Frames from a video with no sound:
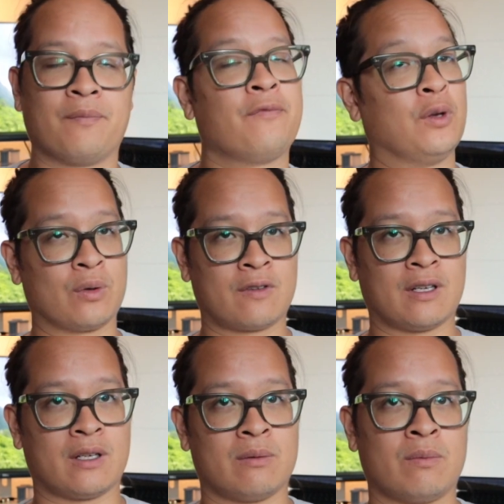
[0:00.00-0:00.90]

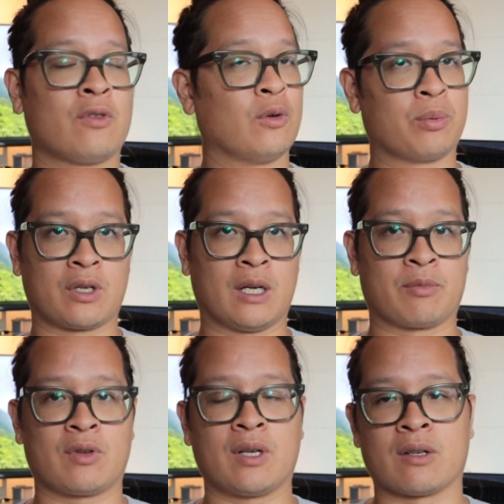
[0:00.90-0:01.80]
FuelCell SuperComp
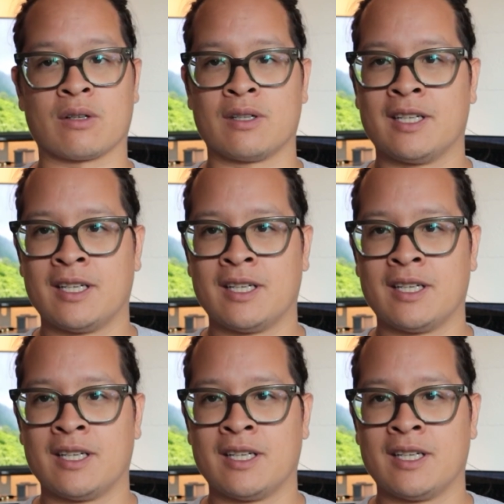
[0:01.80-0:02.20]
Trainer